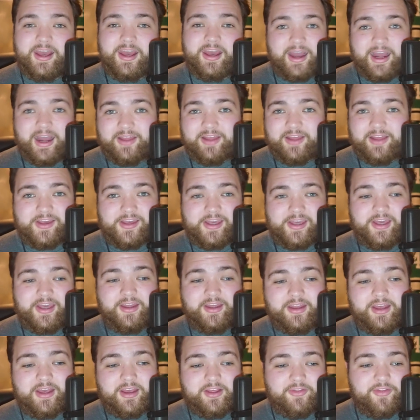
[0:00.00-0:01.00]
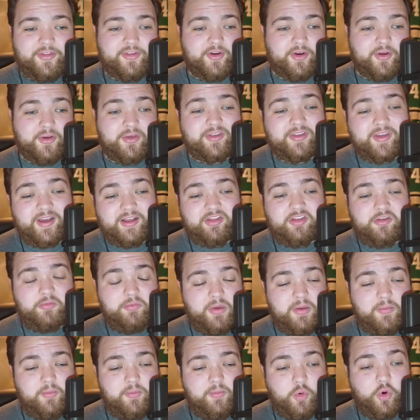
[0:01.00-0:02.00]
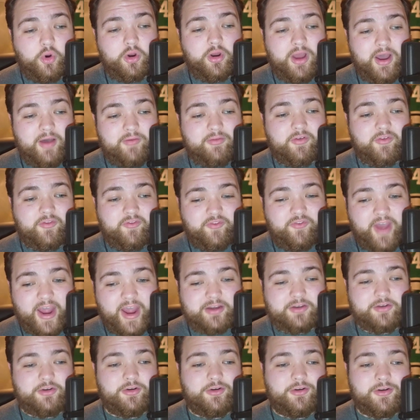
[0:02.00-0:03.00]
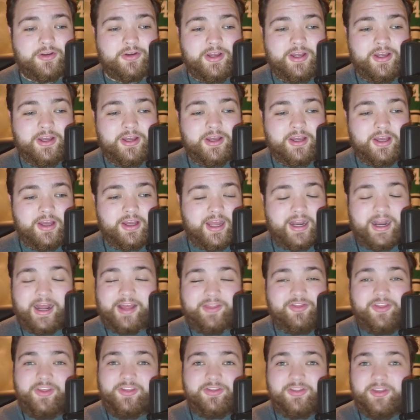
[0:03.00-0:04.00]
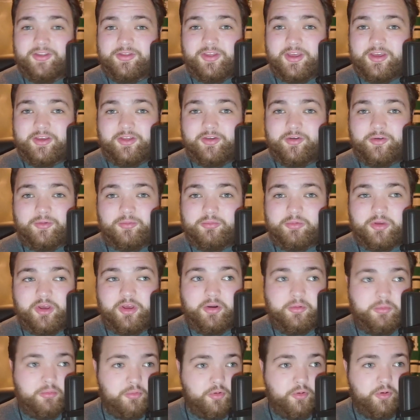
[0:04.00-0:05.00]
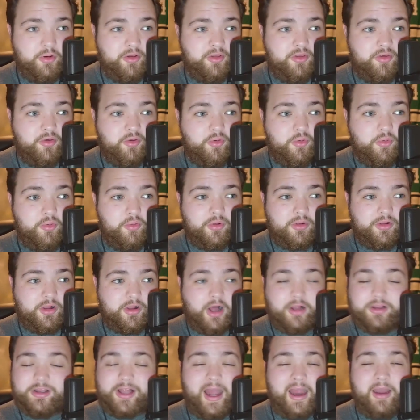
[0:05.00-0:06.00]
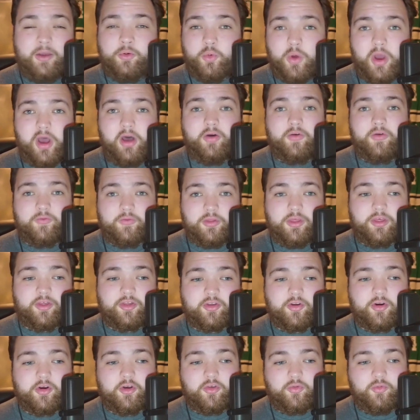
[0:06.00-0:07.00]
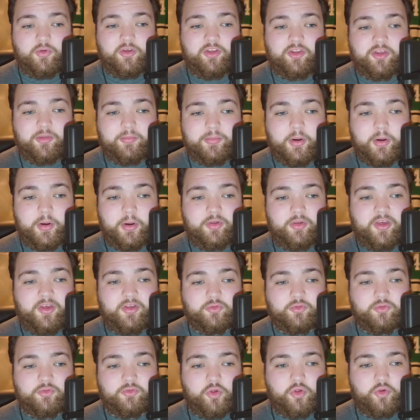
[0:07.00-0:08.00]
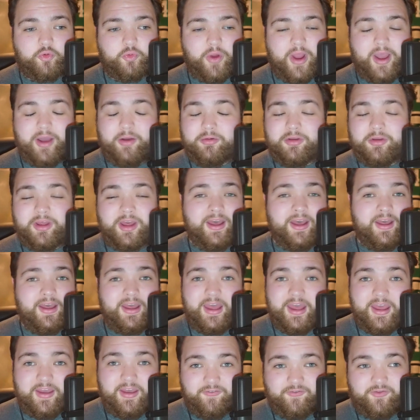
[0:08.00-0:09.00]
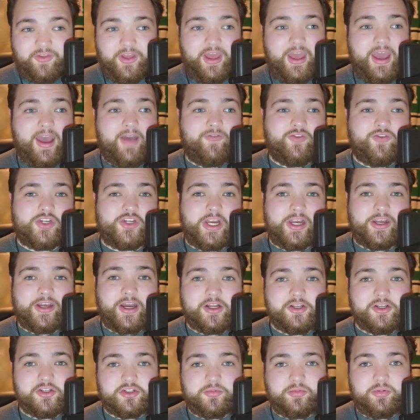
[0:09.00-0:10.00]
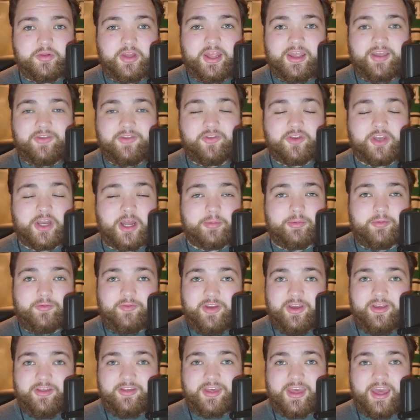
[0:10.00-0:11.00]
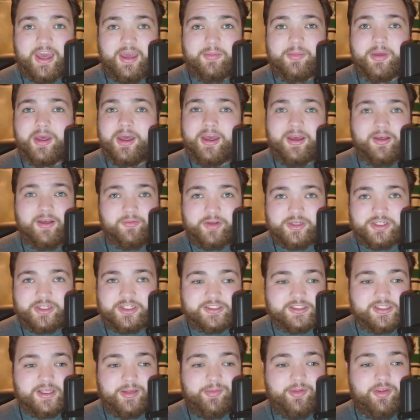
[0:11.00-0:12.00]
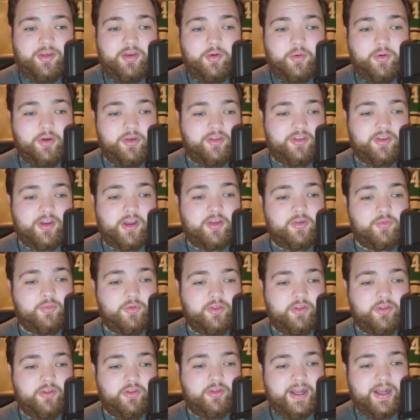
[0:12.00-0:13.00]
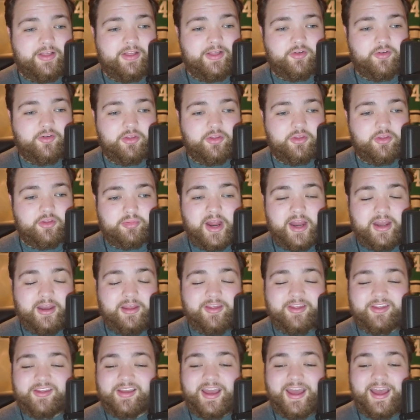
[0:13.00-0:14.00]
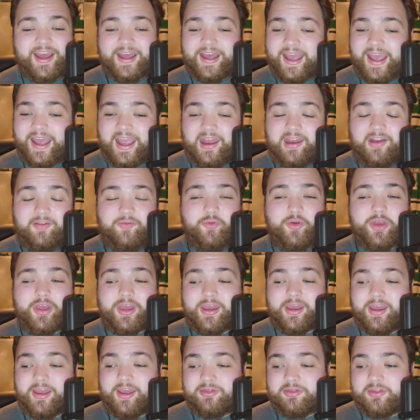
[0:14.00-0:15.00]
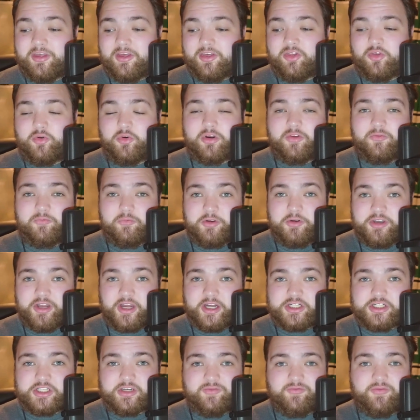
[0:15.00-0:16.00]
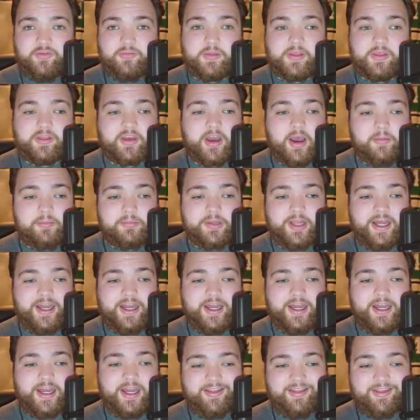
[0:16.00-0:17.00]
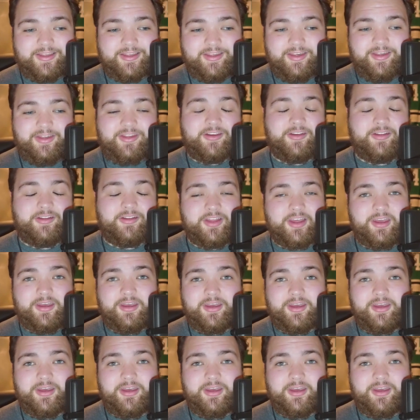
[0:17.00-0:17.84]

I think he and Hintz are set to be more of a factor. And I think that things are, you know, going to align well for the Stars once the postseason rolls around, if they have Jake Oettinger playing at the top of his game, which it seems he always does when the lights are the brightest, and if we can get this sort of production from the top line consistently.